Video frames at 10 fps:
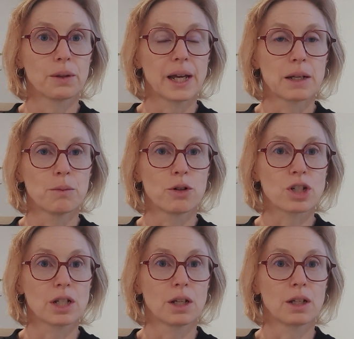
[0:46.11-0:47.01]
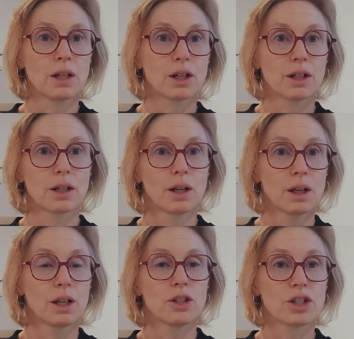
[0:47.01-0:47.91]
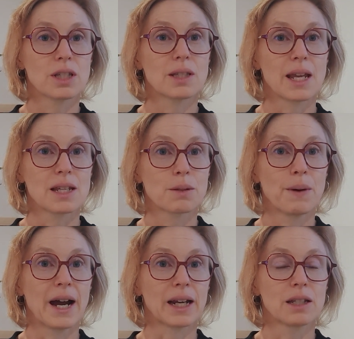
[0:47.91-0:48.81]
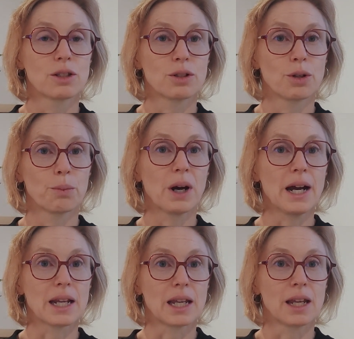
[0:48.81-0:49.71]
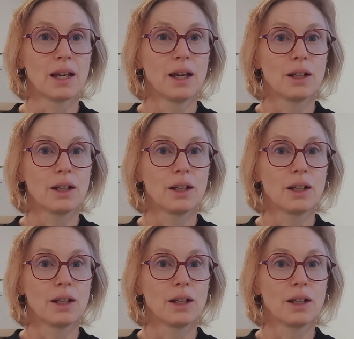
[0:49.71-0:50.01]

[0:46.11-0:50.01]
That emotion just stays back into your body,